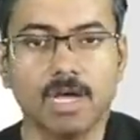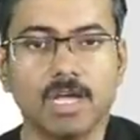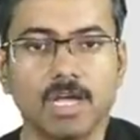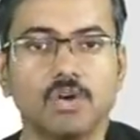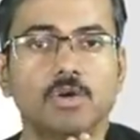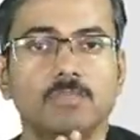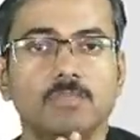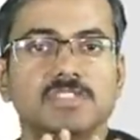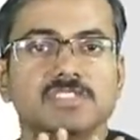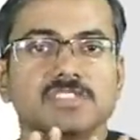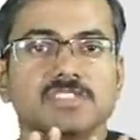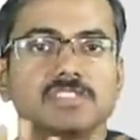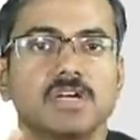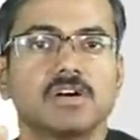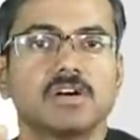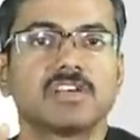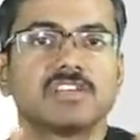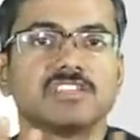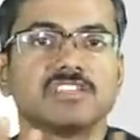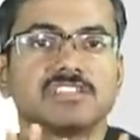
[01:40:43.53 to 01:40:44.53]
I hope this is
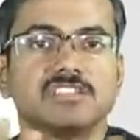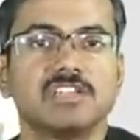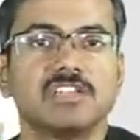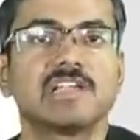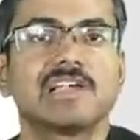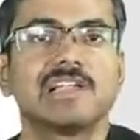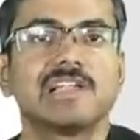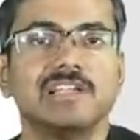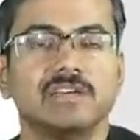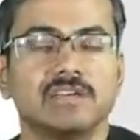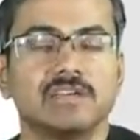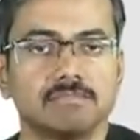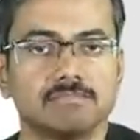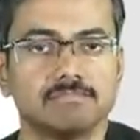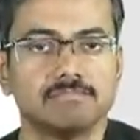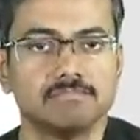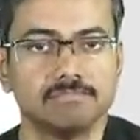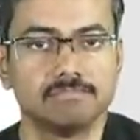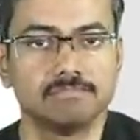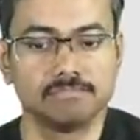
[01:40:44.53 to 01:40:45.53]
now crystal clear.
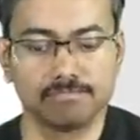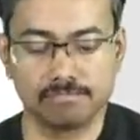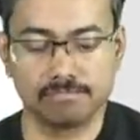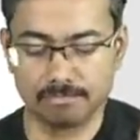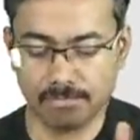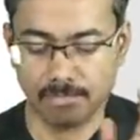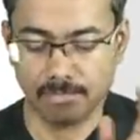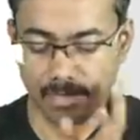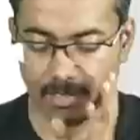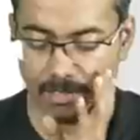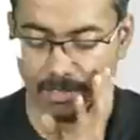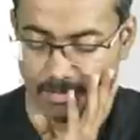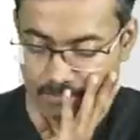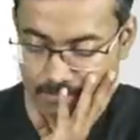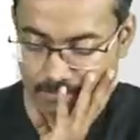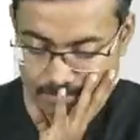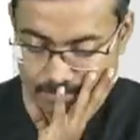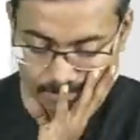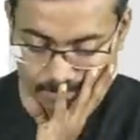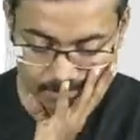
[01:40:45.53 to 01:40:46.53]
You
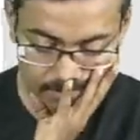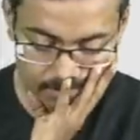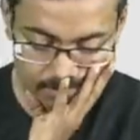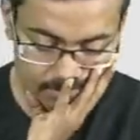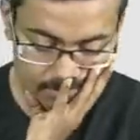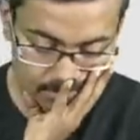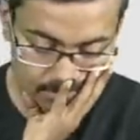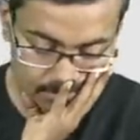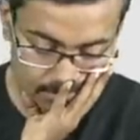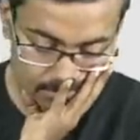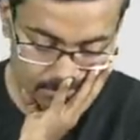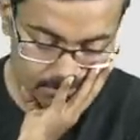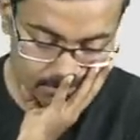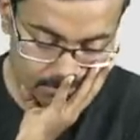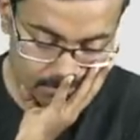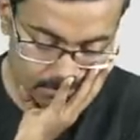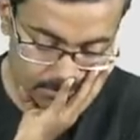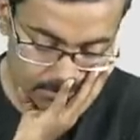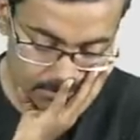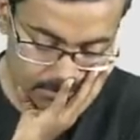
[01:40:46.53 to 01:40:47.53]
know?
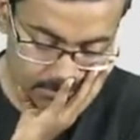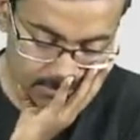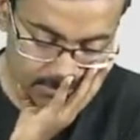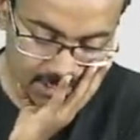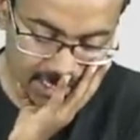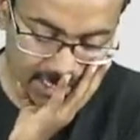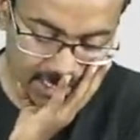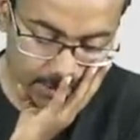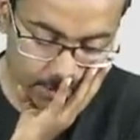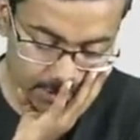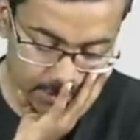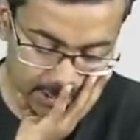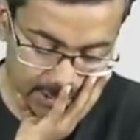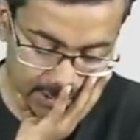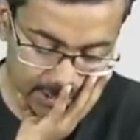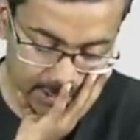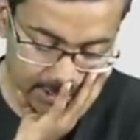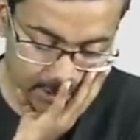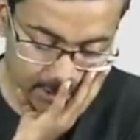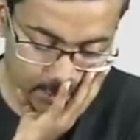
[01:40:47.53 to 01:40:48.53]
I
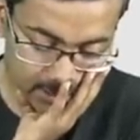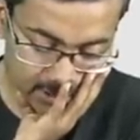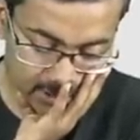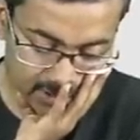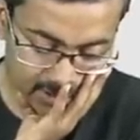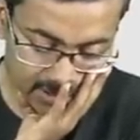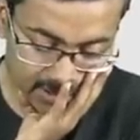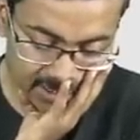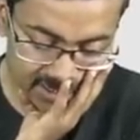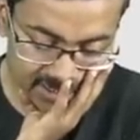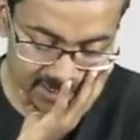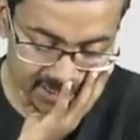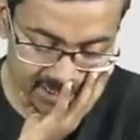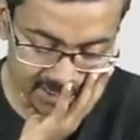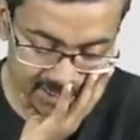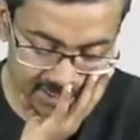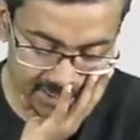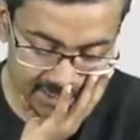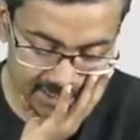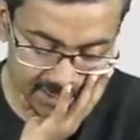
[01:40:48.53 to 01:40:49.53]
usually use the word
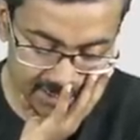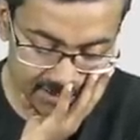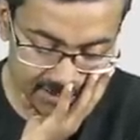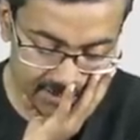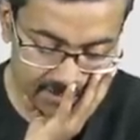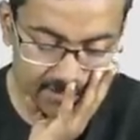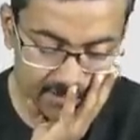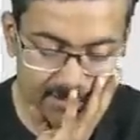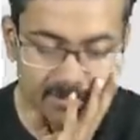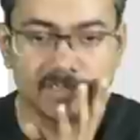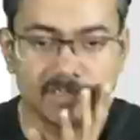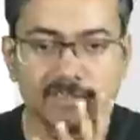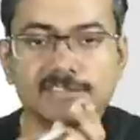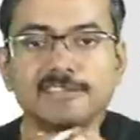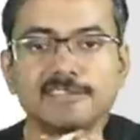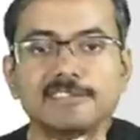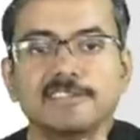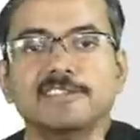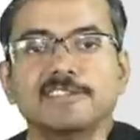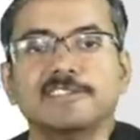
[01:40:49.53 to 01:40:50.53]
C C.
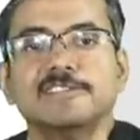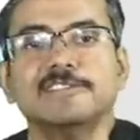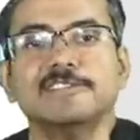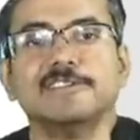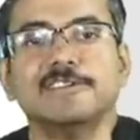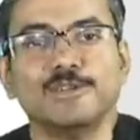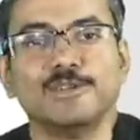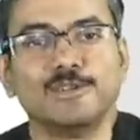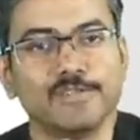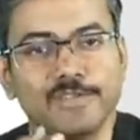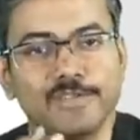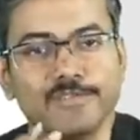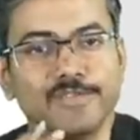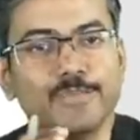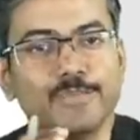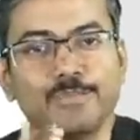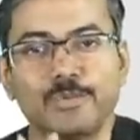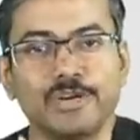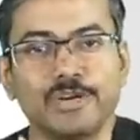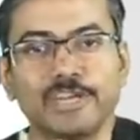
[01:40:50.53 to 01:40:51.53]
You know, when
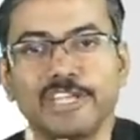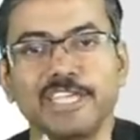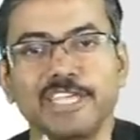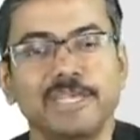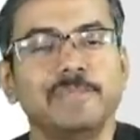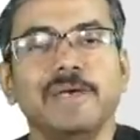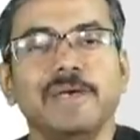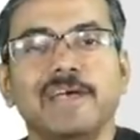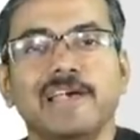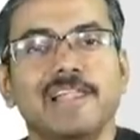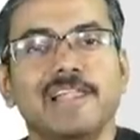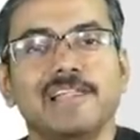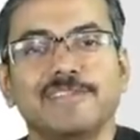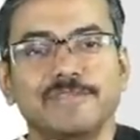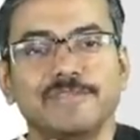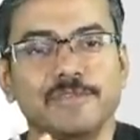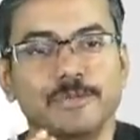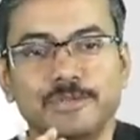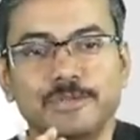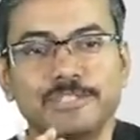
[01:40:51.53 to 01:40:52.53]
we put an
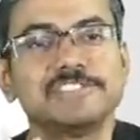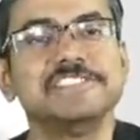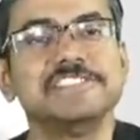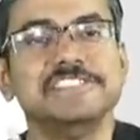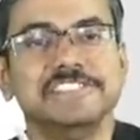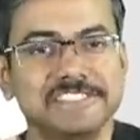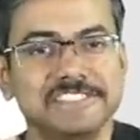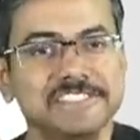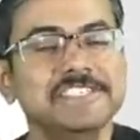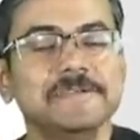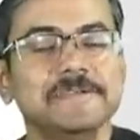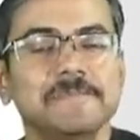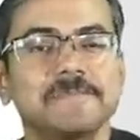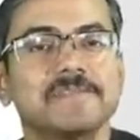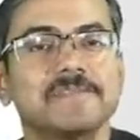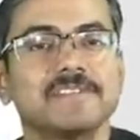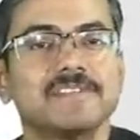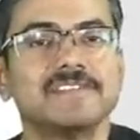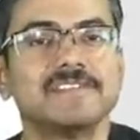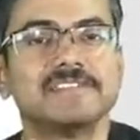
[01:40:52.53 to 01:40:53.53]
email, we put C C.
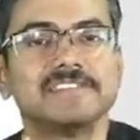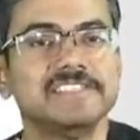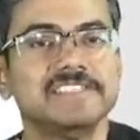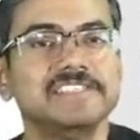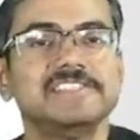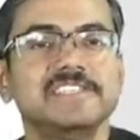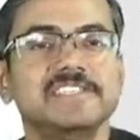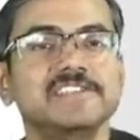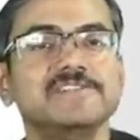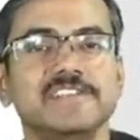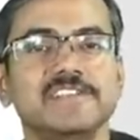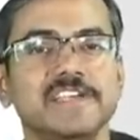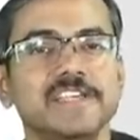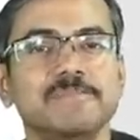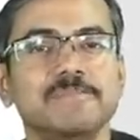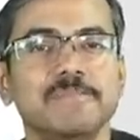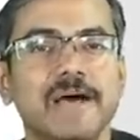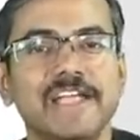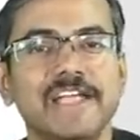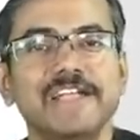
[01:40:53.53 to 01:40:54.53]
C C
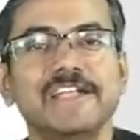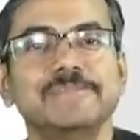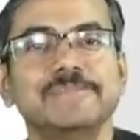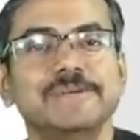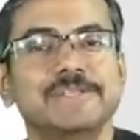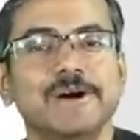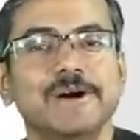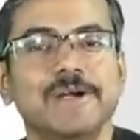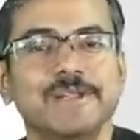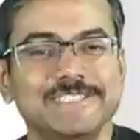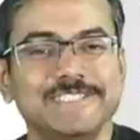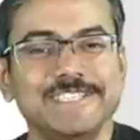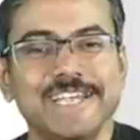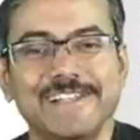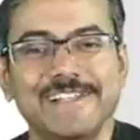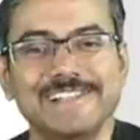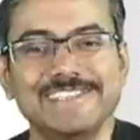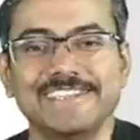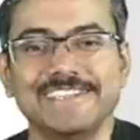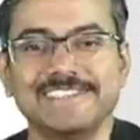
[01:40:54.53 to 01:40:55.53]
in my
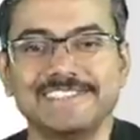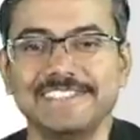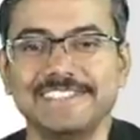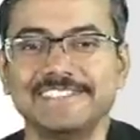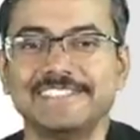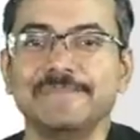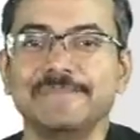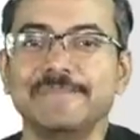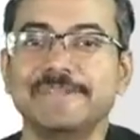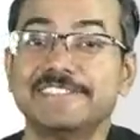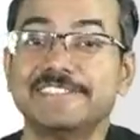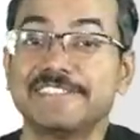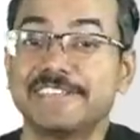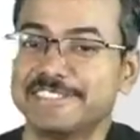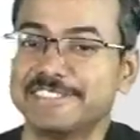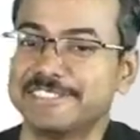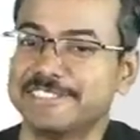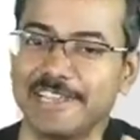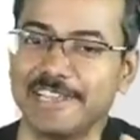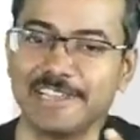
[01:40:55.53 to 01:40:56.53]
dermatology, I'll say C C means
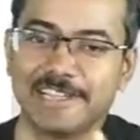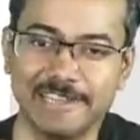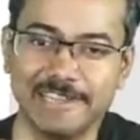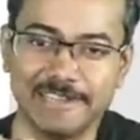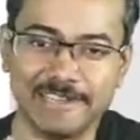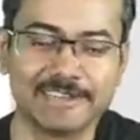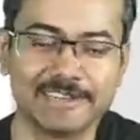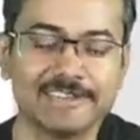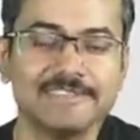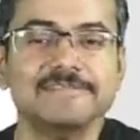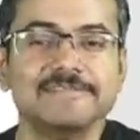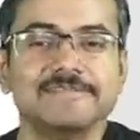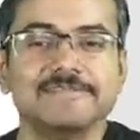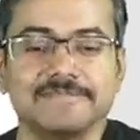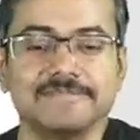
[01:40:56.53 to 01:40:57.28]
crystal clear.